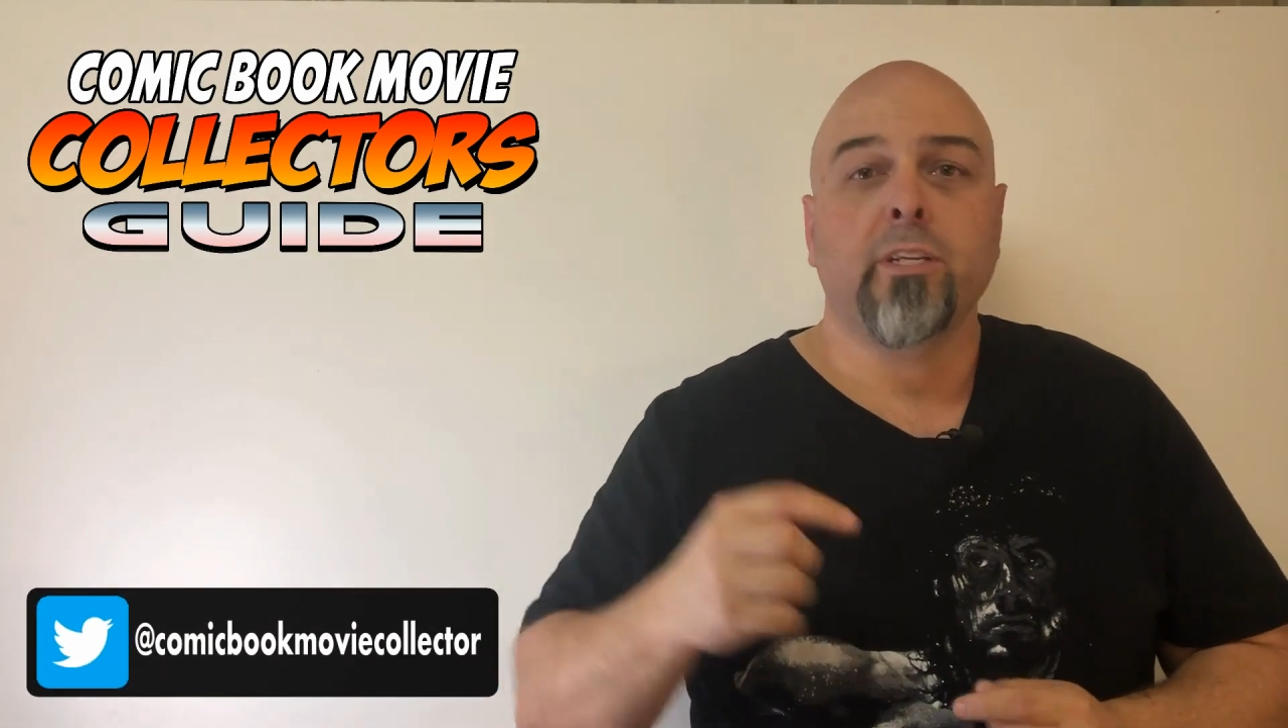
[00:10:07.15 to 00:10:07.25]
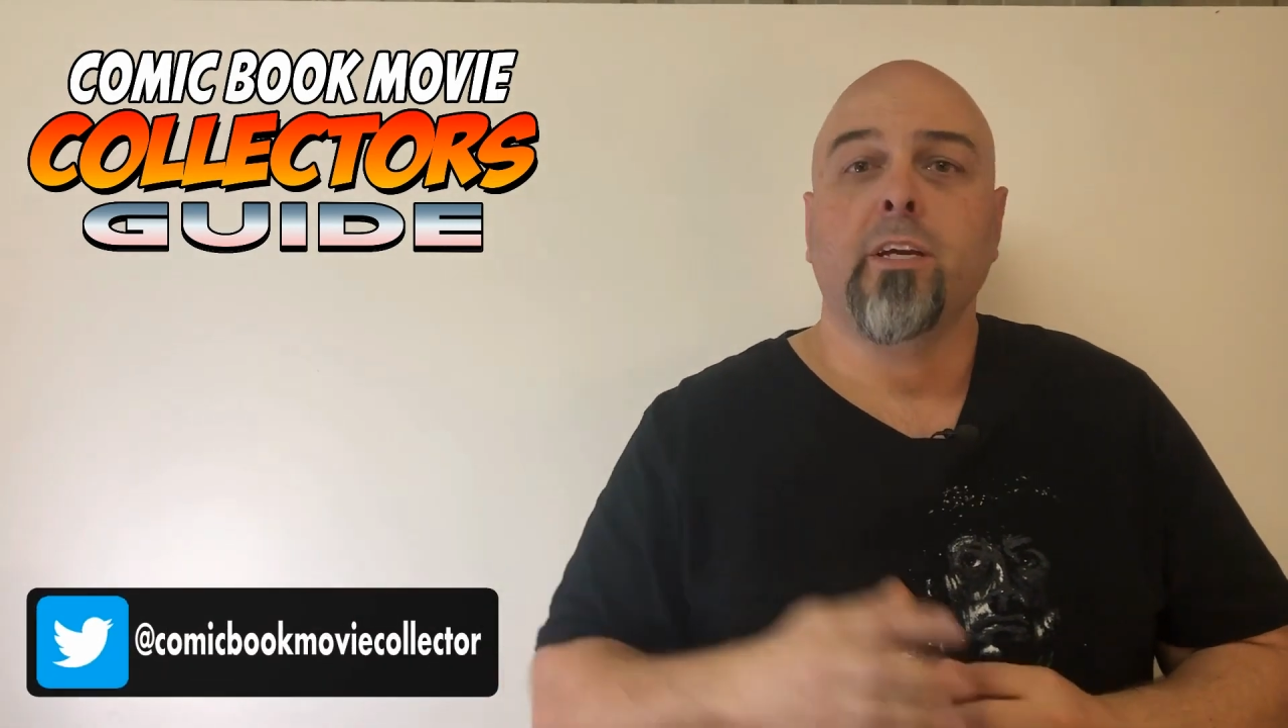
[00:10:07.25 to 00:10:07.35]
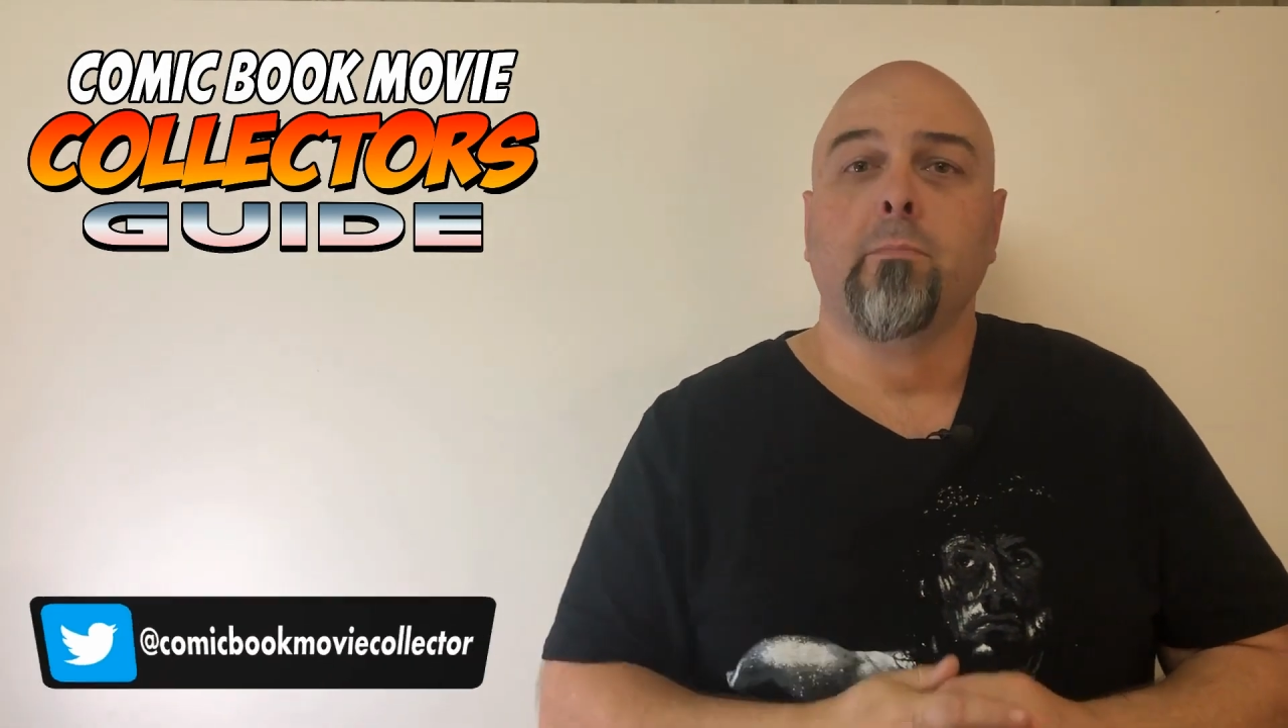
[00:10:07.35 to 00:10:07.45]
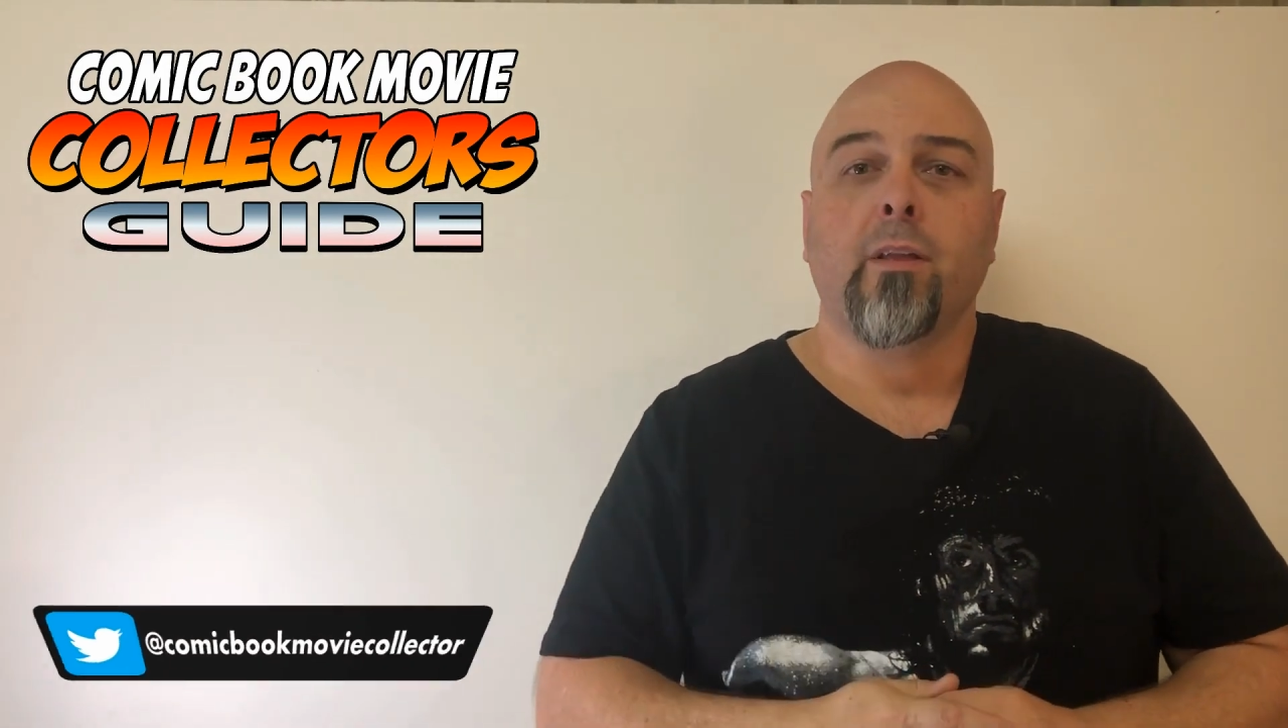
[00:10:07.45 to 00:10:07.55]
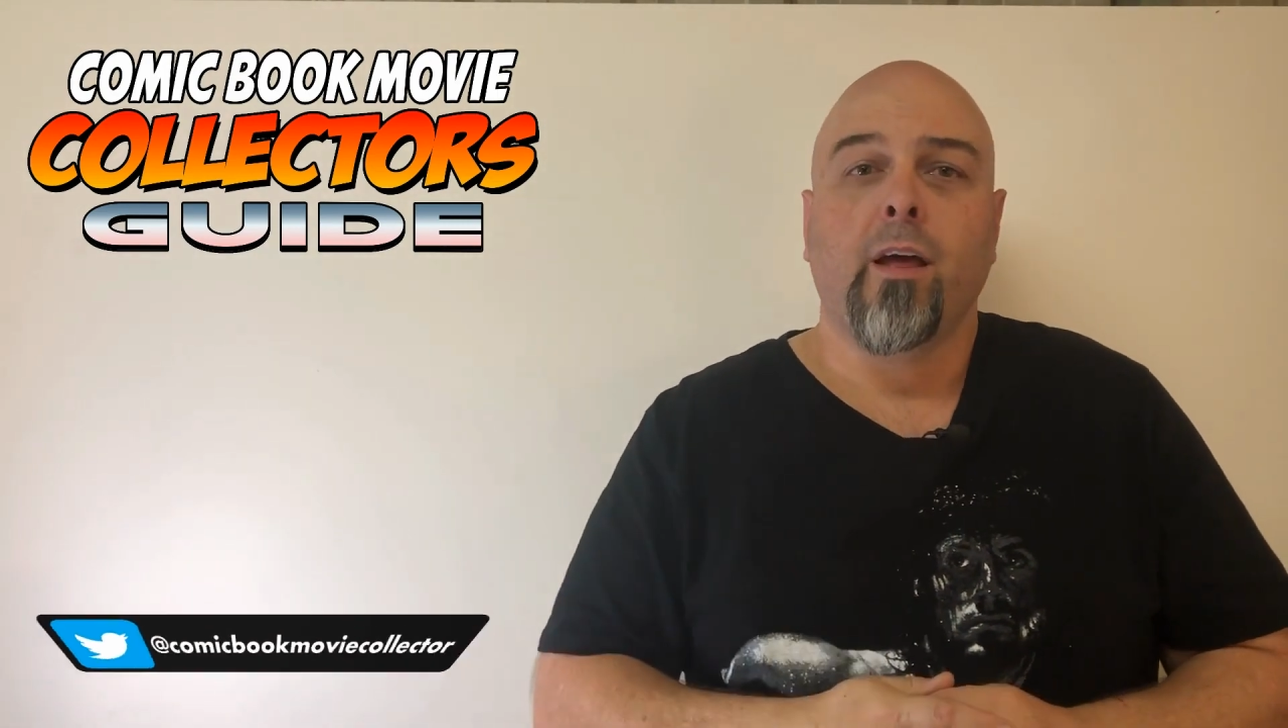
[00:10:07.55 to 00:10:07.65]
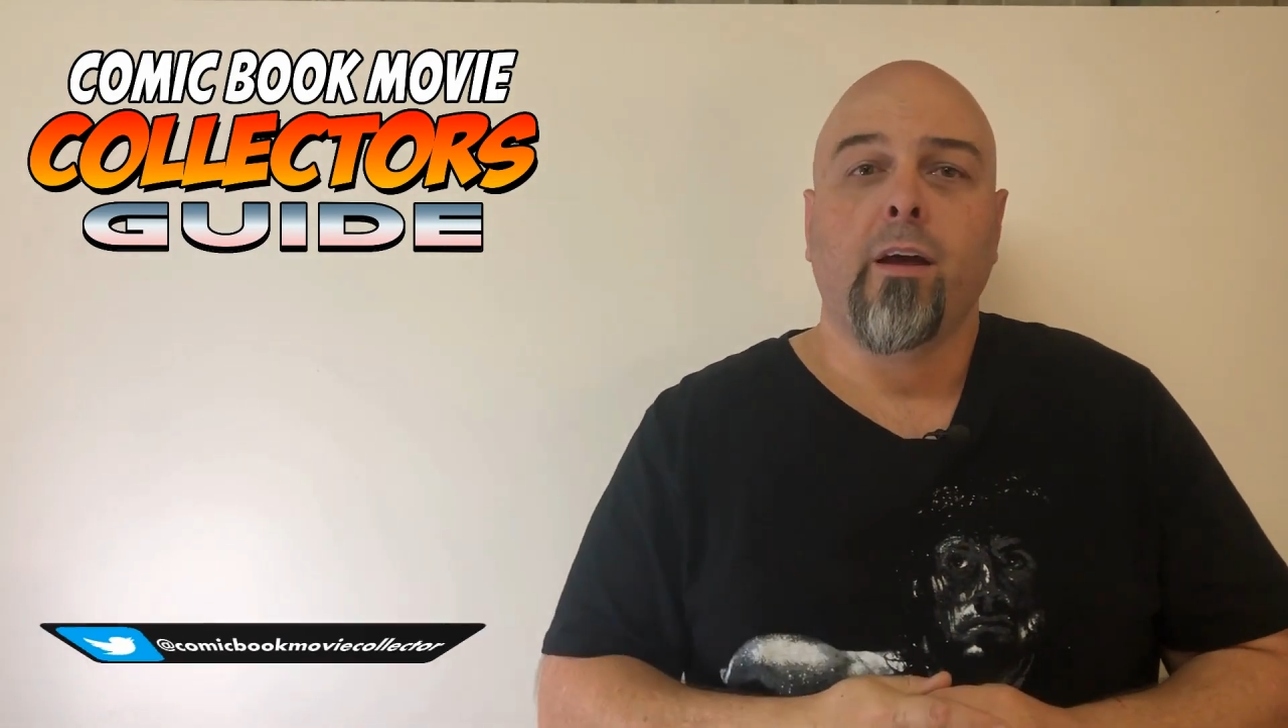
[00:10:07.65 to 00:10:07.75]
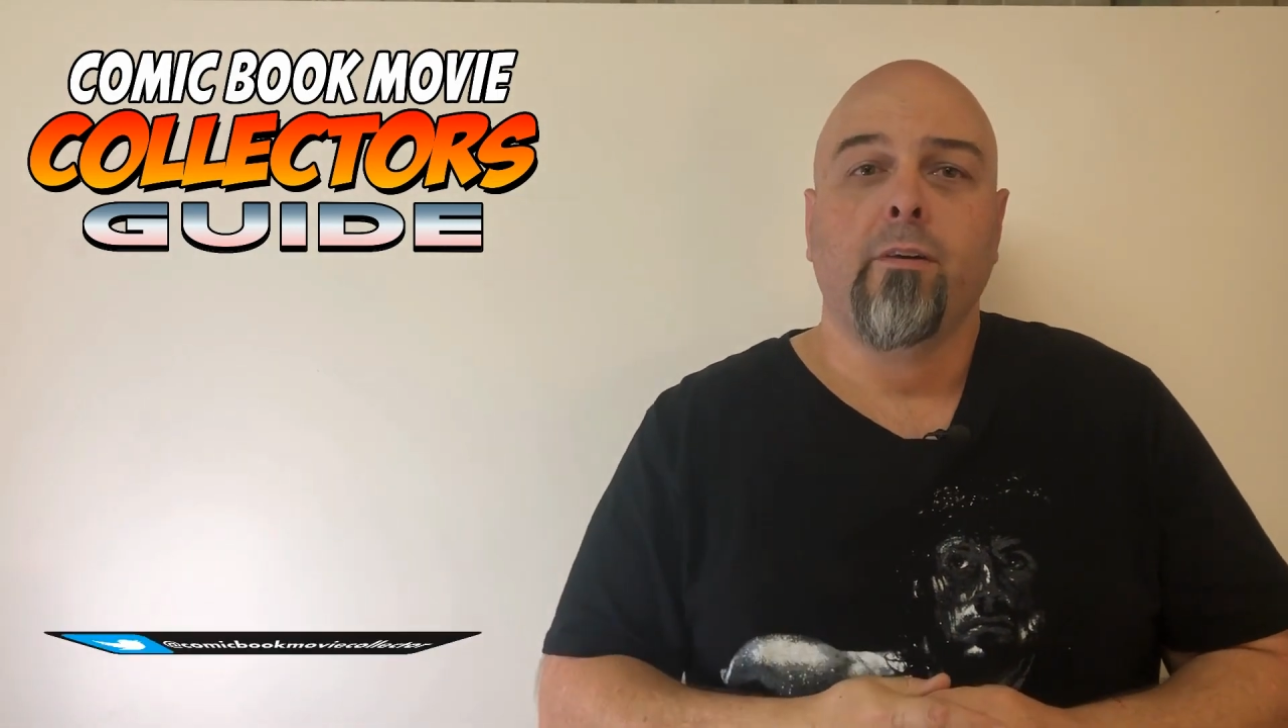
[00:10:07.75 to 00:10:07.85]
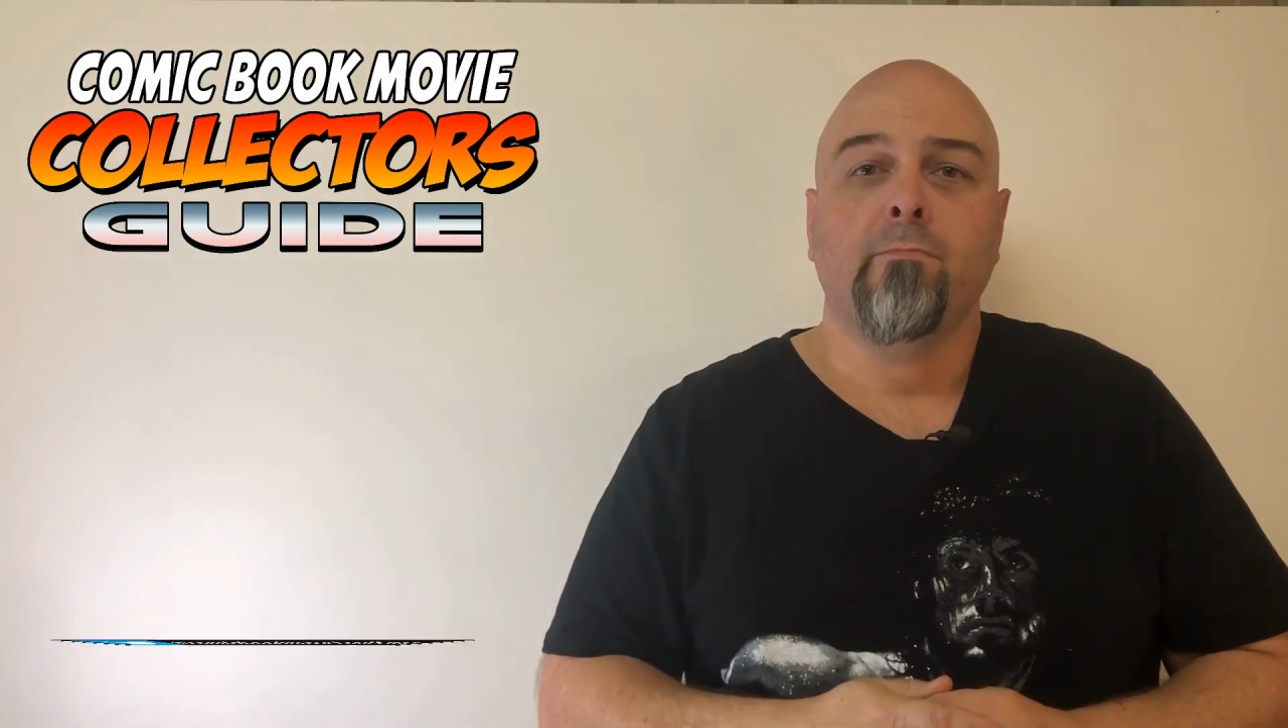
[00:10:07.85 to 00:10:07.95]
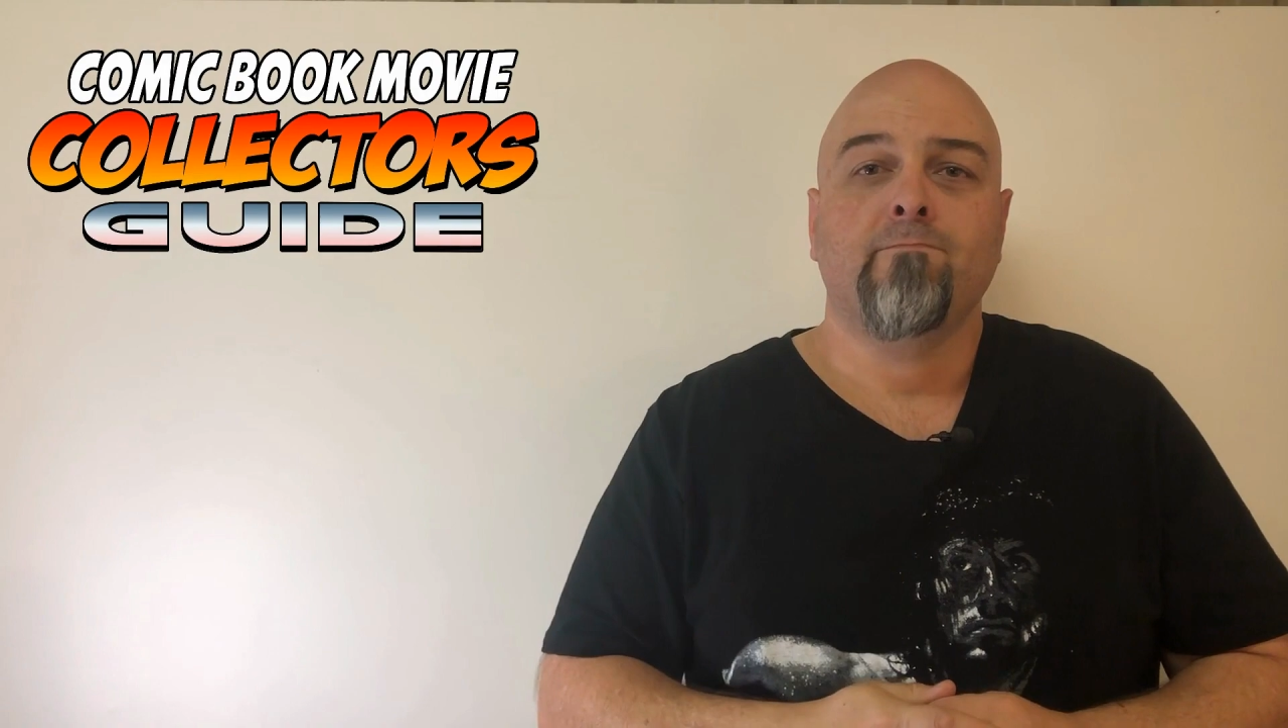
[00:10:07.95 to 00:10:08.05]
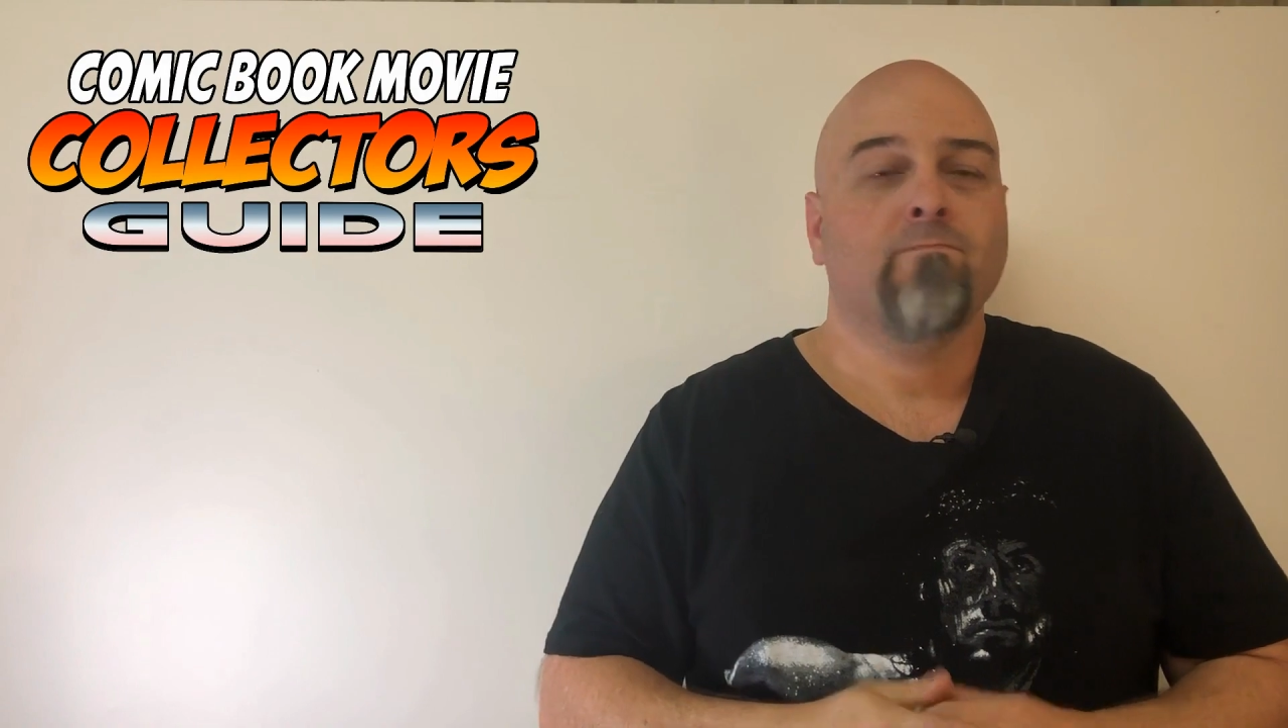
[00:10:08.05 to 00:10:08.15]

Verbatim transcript: down below.